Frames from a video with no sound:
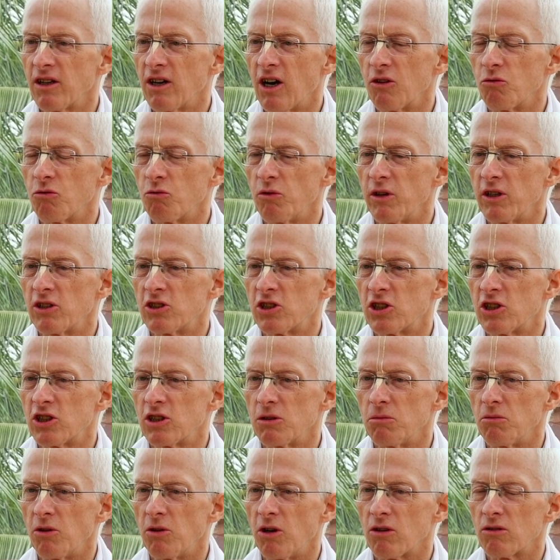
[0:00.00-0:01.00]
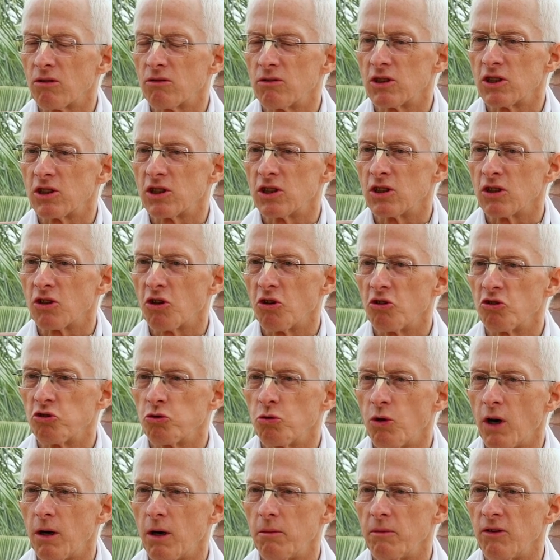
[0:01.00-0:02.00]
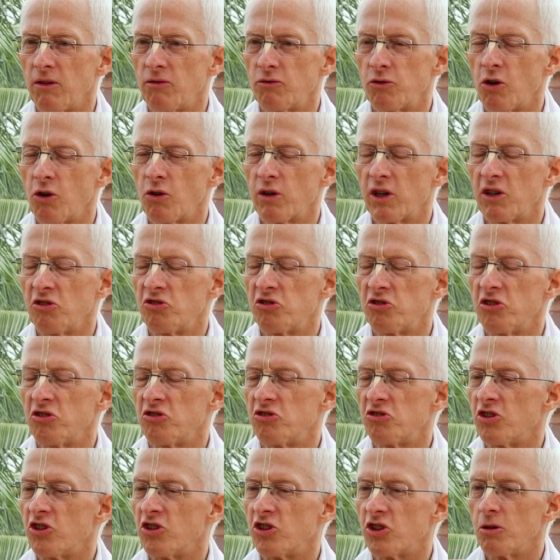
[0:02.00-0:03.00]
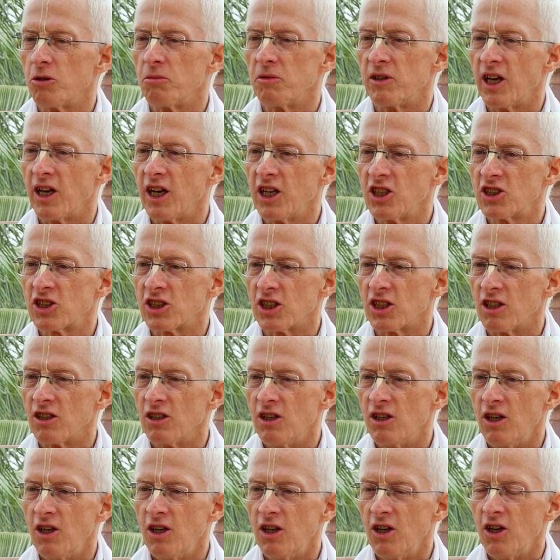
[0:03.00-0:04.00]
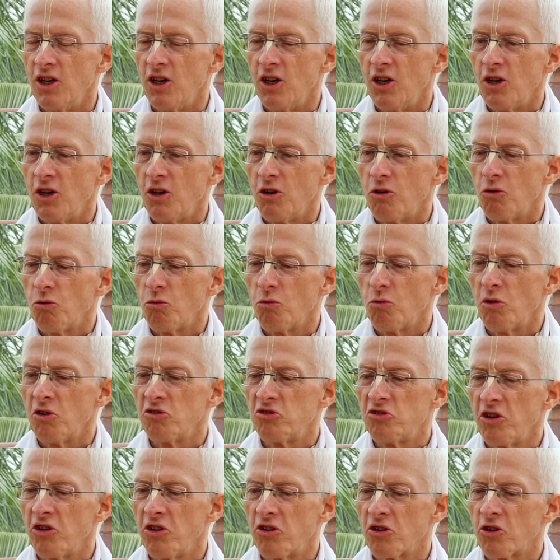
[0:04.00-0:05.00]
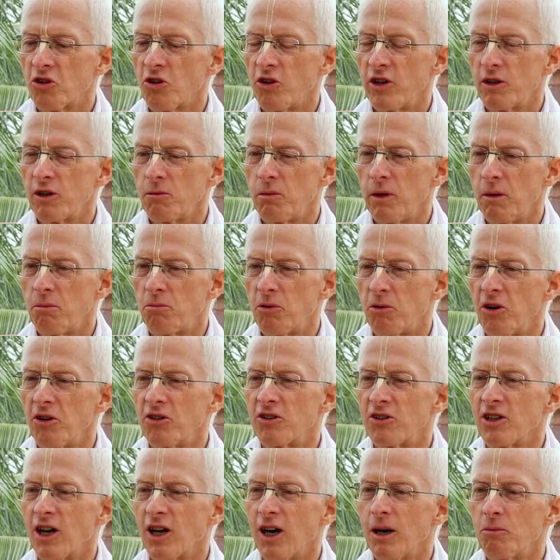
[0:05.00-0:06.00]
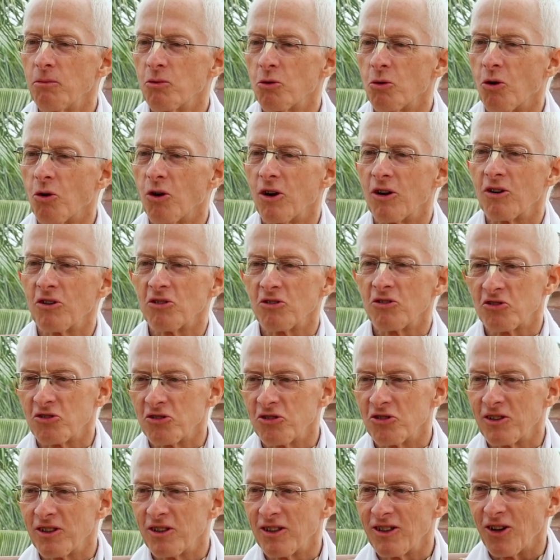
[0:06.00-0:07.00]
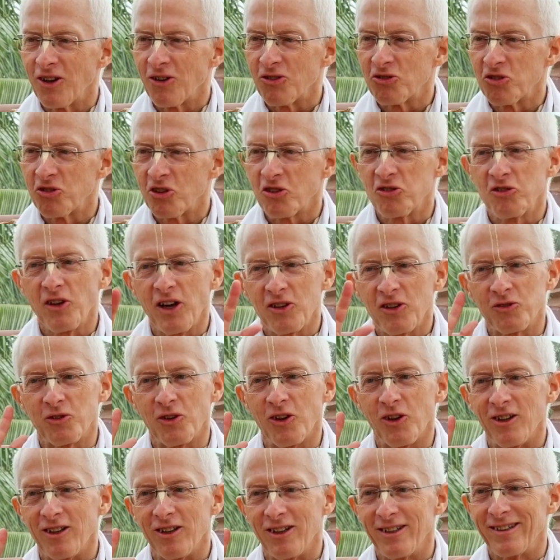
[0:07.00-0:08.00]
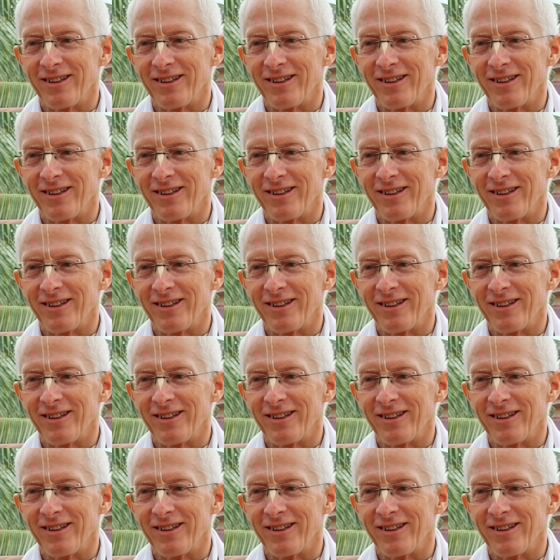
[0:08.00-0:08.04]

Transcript: on which Tamal Krishna Goswami focused his determination was either going to be burnt up or, you know, successful.